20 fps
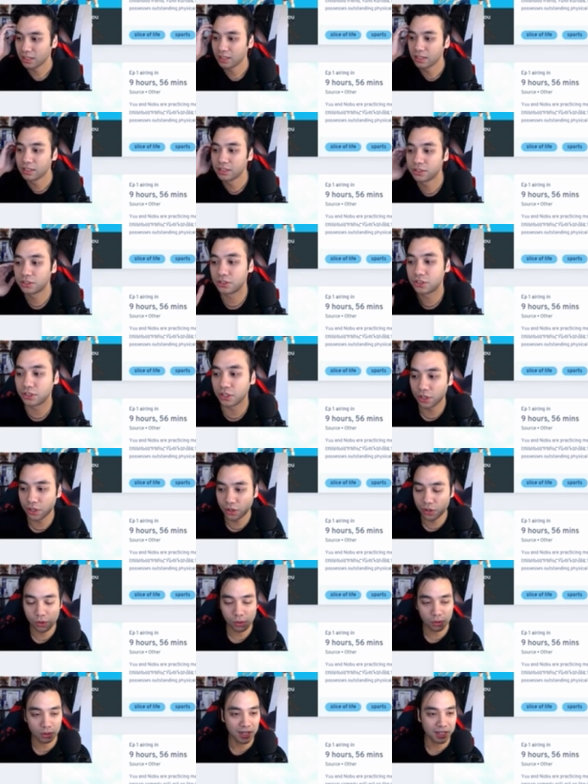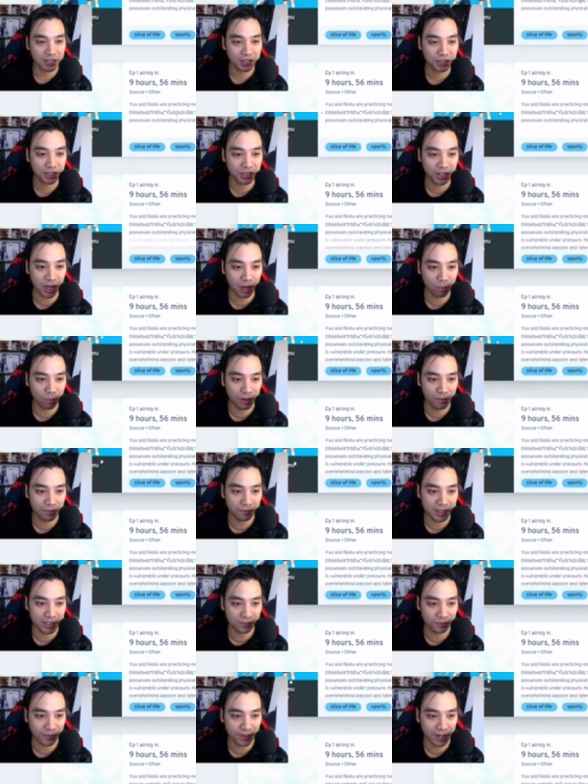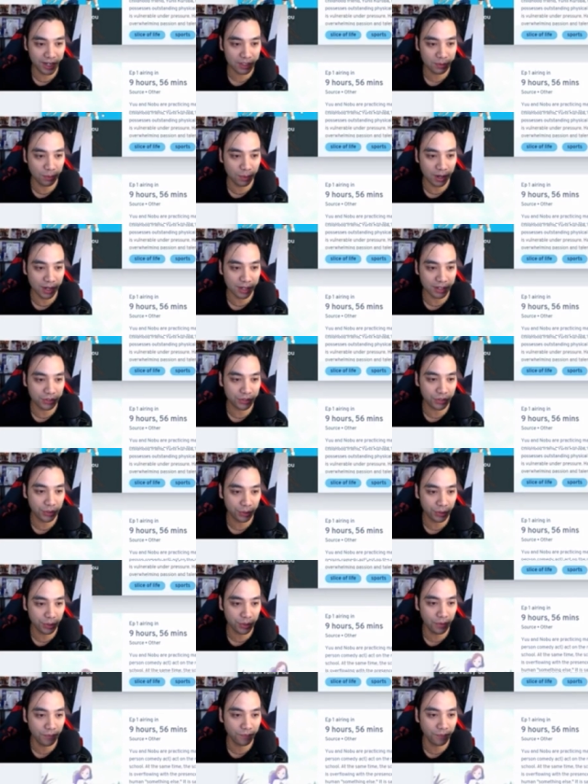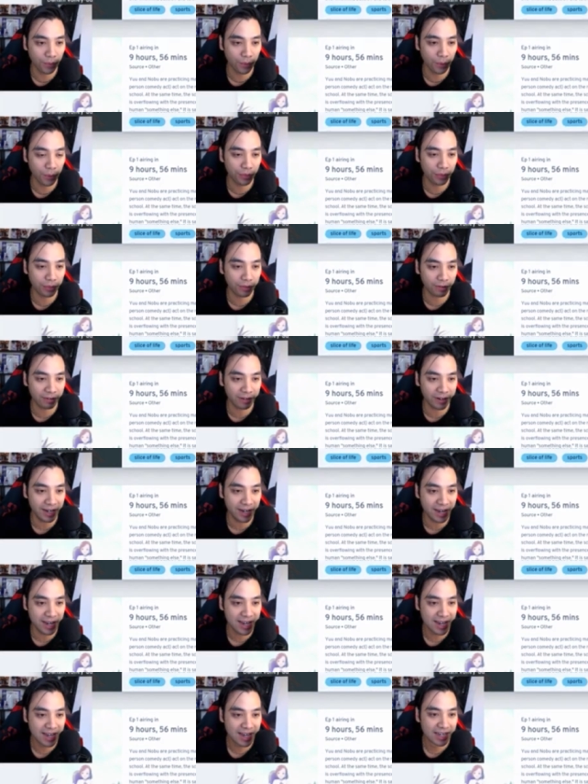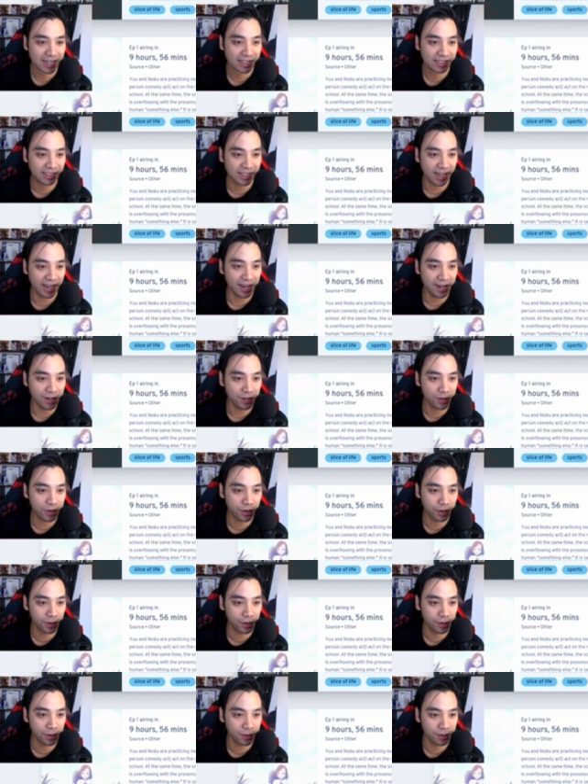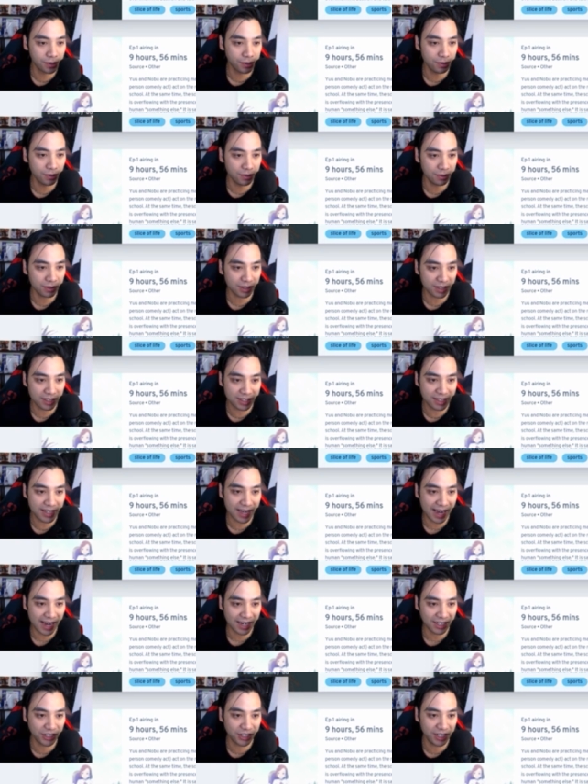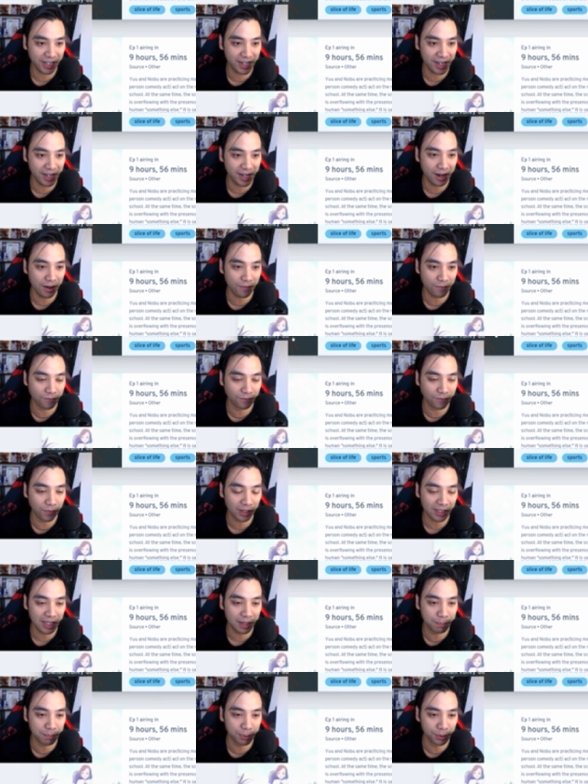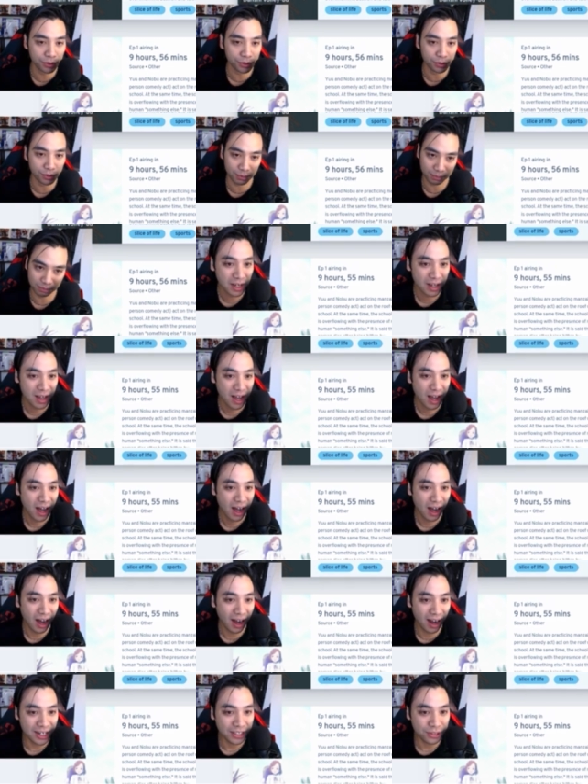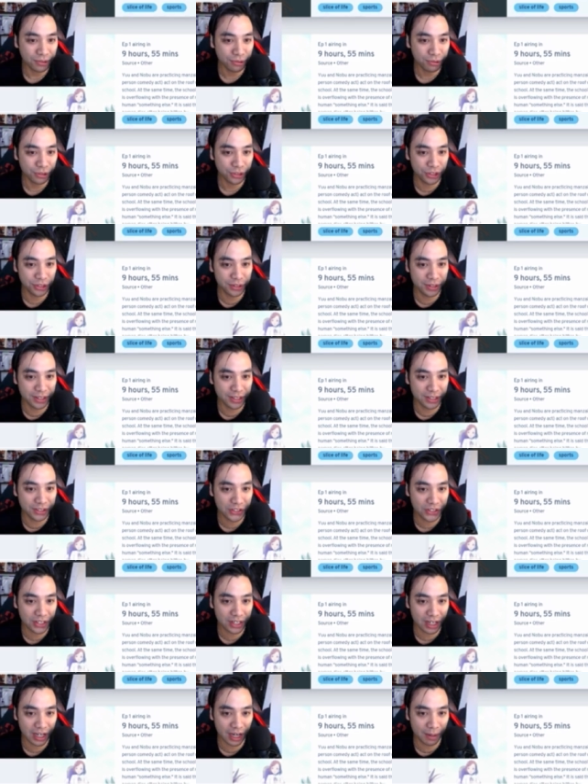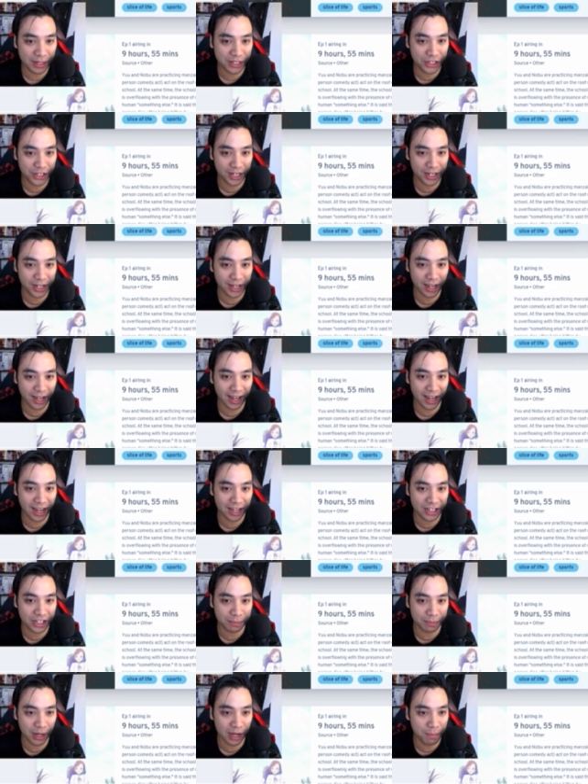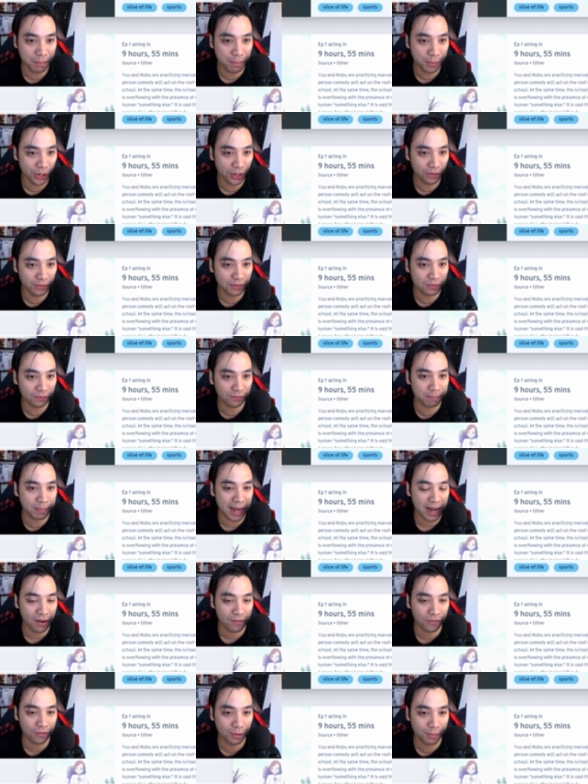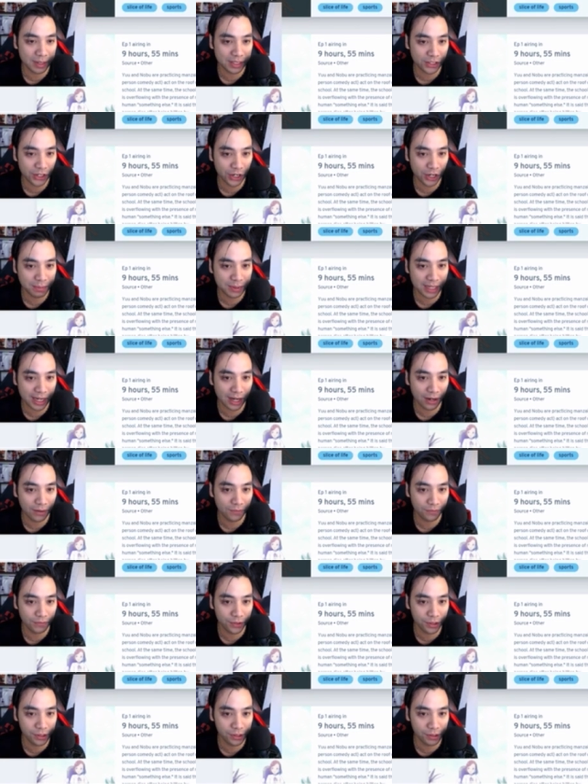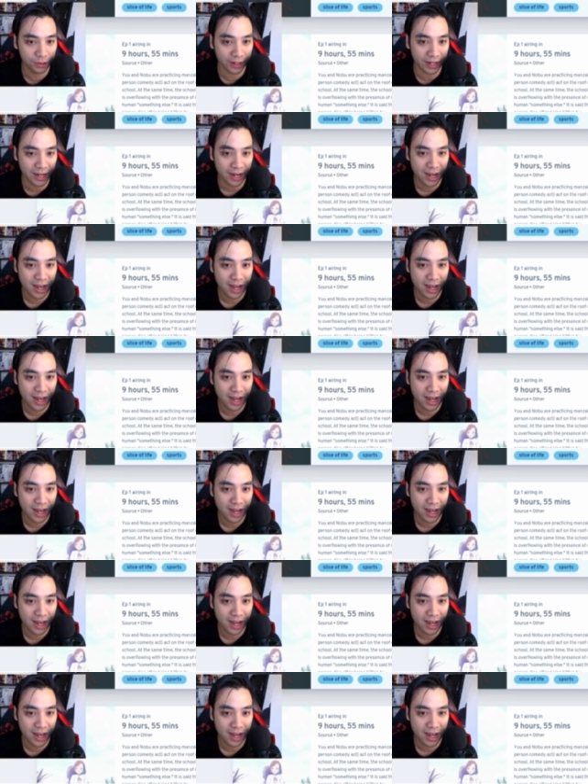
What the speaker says: So let's start with this first one, 243 Seiin Koku Dashi Volleyball. High school student Kamichika Hajima moves back from his hometown, Fukui,